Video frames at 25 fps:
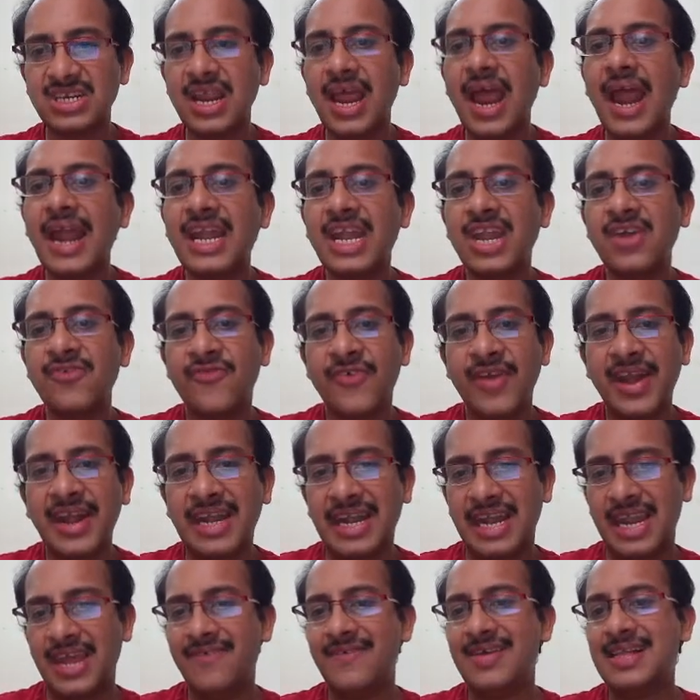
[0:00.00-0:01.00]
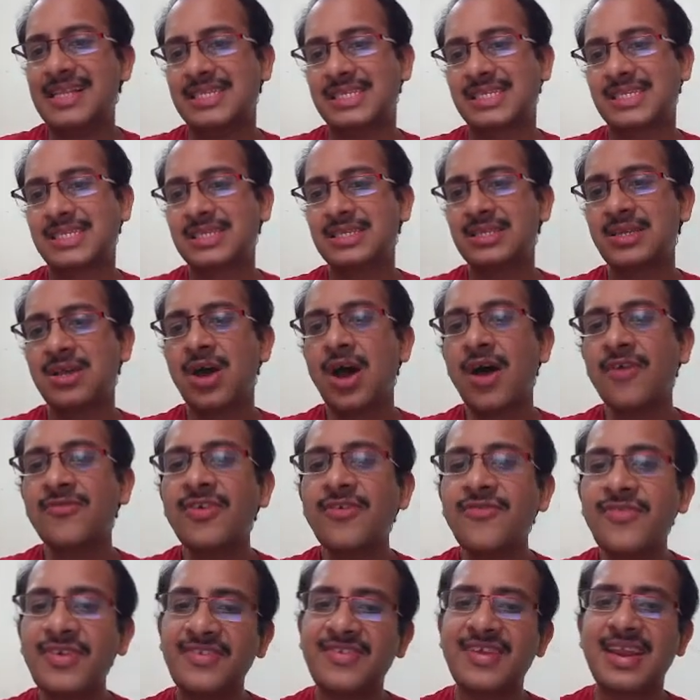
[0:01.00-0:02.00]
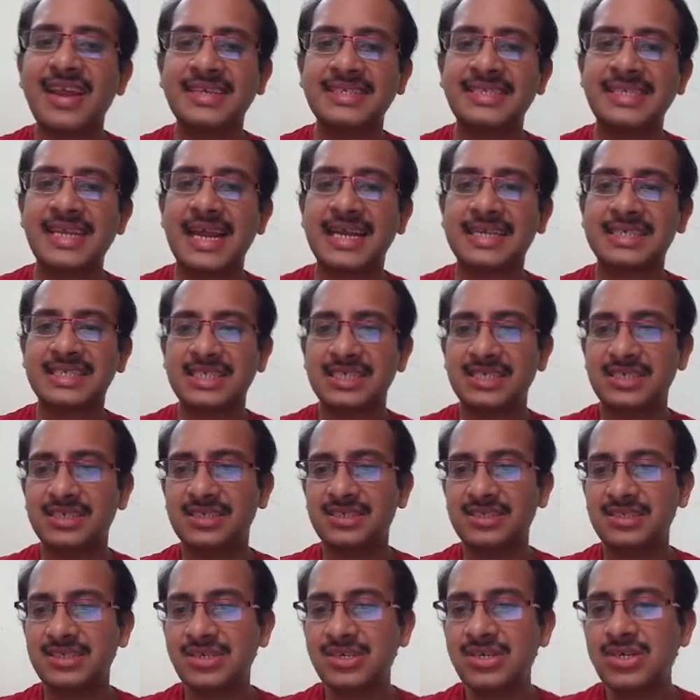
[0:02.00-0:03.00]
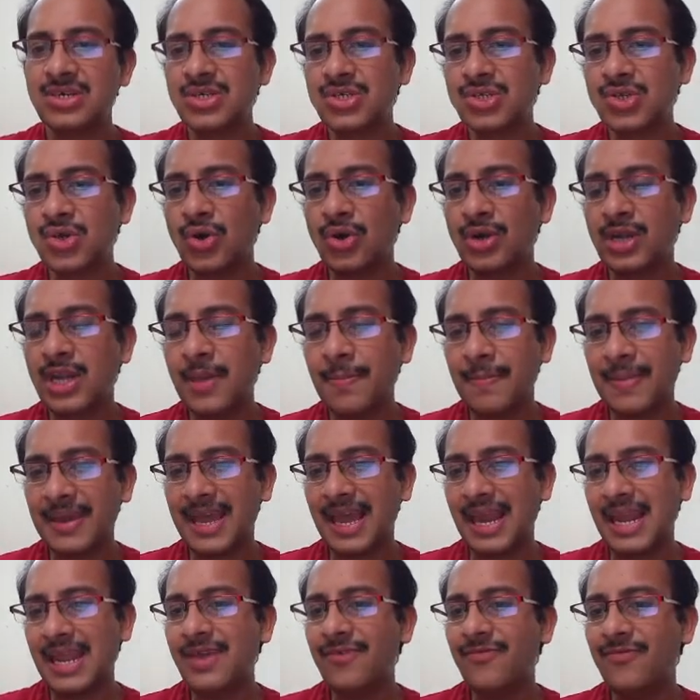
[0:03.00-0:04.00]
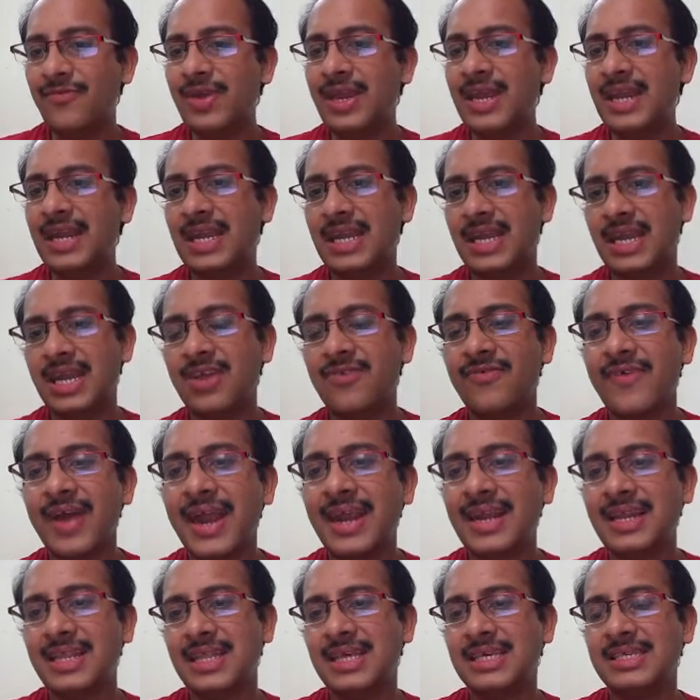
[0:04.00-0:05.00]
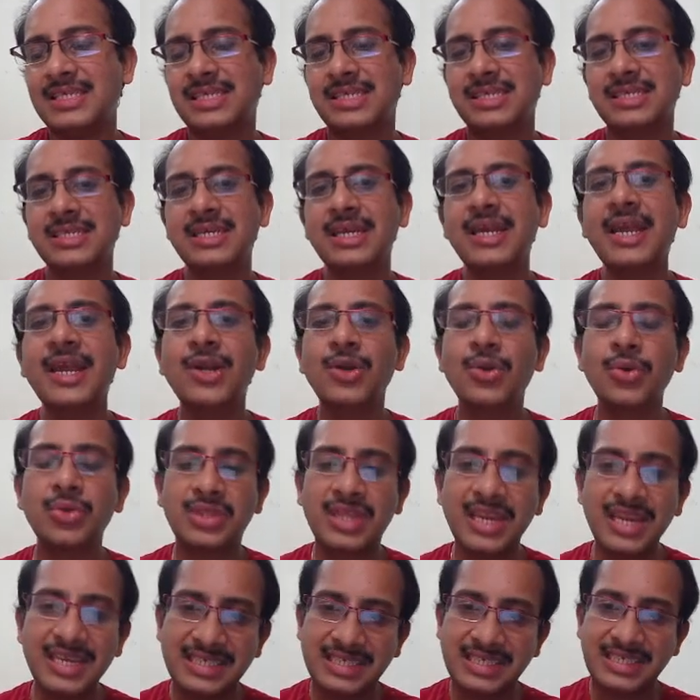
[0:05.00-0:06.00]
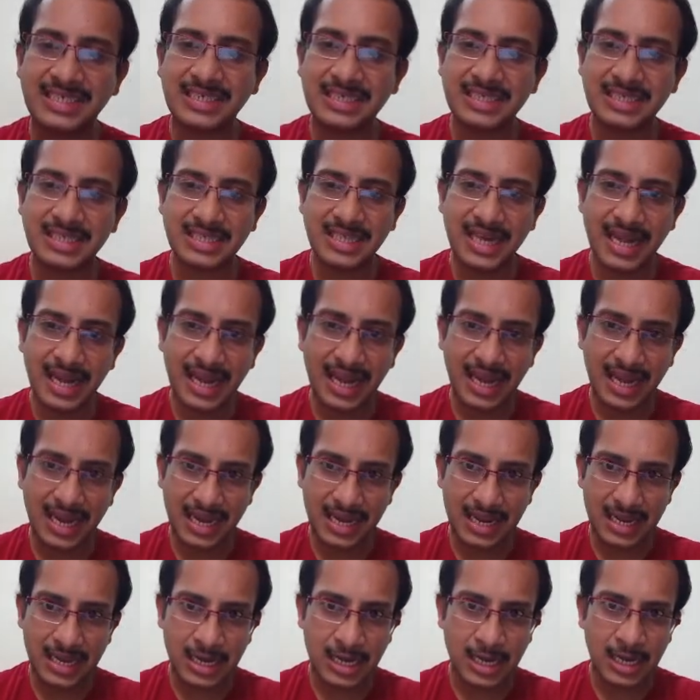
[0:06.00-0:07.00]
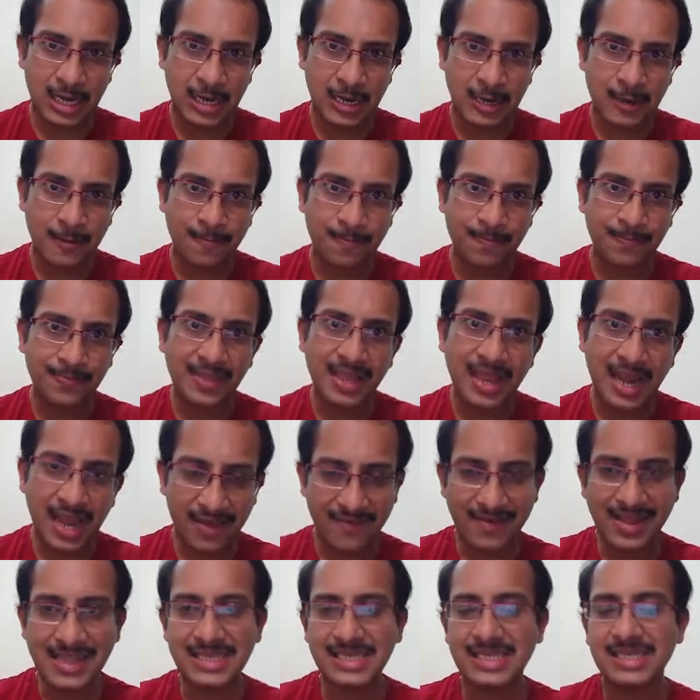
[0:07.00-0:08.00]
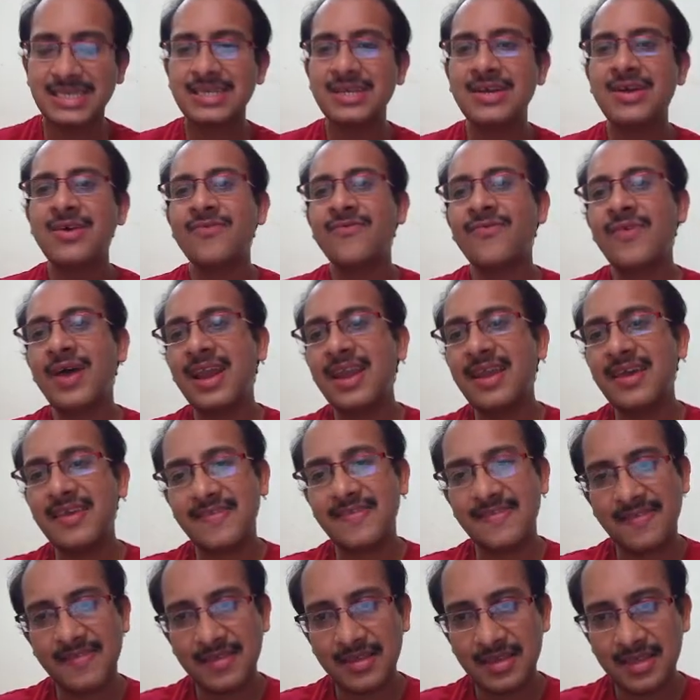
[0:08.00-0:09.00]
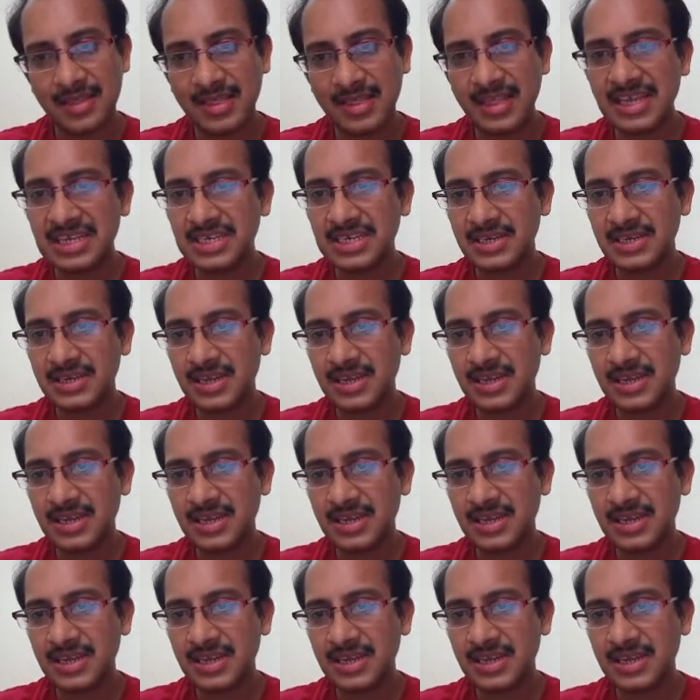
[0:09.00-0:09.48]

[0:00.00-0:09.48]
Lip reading: at different levels of the feature extraction. So typically we divide this into three levels. One is the